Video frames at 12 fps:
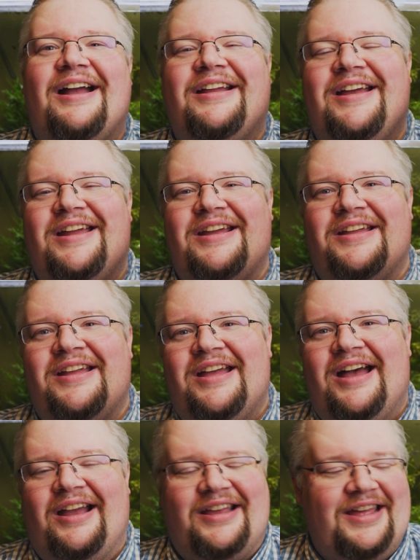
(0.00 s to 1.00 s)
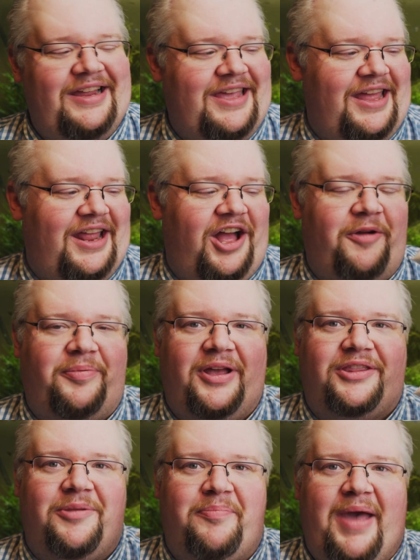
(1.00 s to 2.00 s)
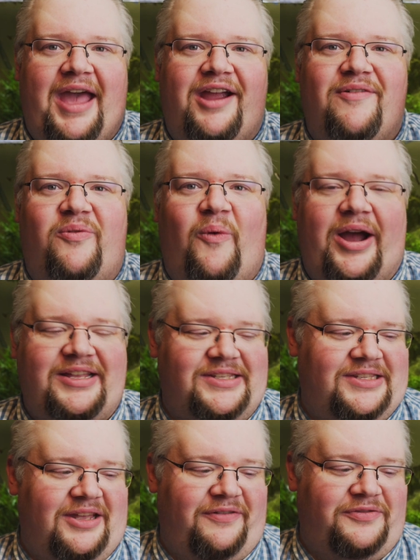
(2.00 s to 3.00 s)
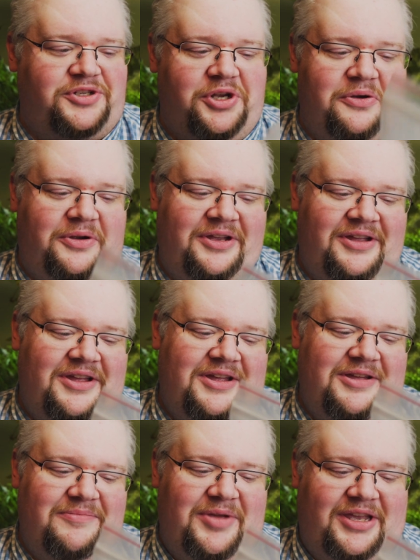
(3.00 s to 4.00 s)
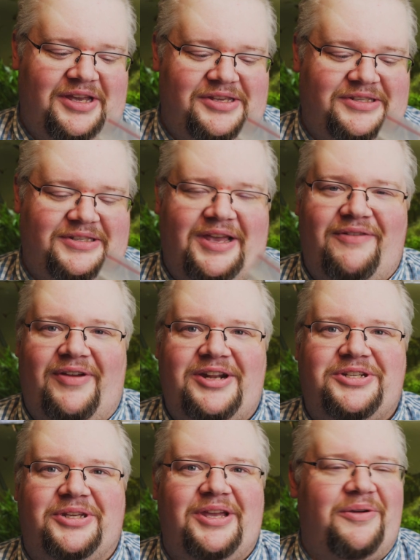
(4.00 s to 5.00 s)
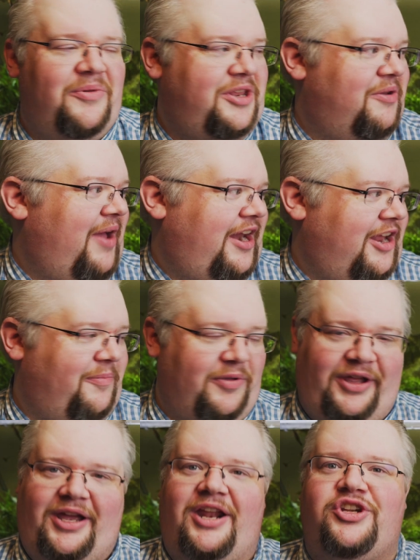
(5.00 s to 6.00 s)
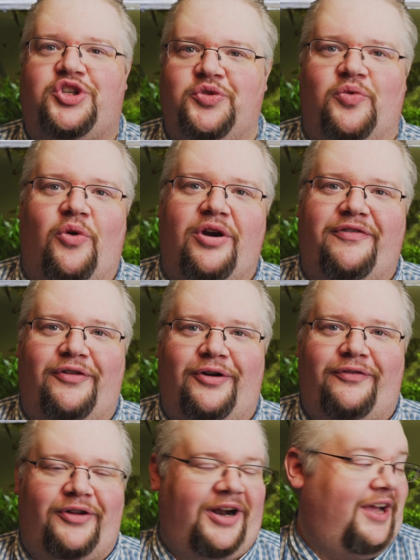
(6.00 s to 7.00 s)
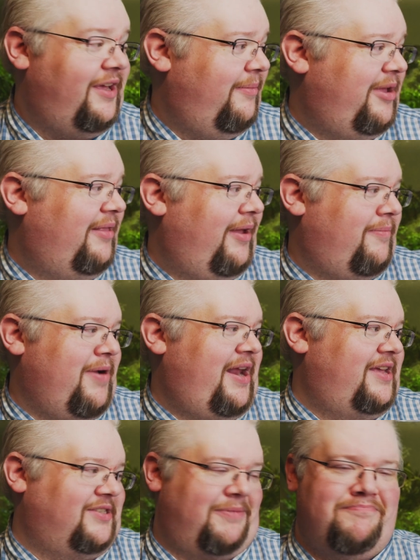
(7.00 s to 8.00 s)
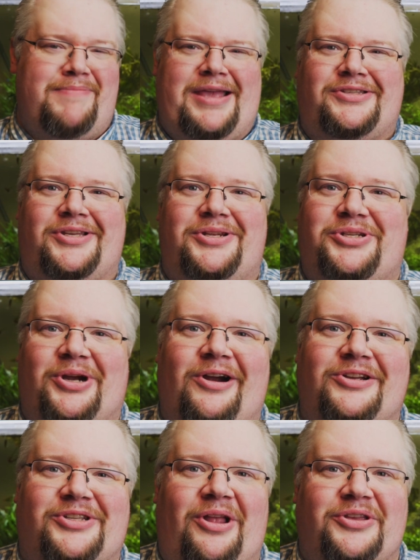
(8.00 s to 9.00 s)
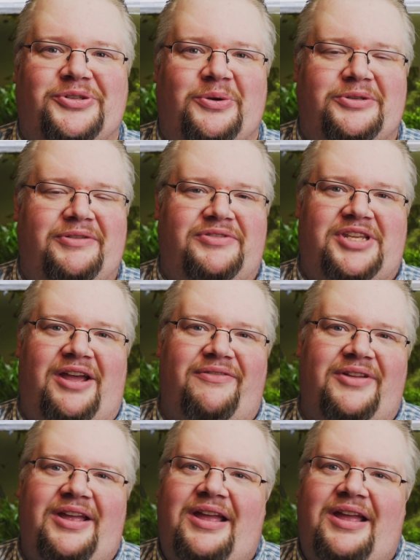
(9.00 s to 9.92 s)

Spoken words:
kind of can't help like the bag of white stuff joke. Because eventually when you end up like a drawer for a fertilizer, I mean, like mine has like mason jars and all sorts of stuff.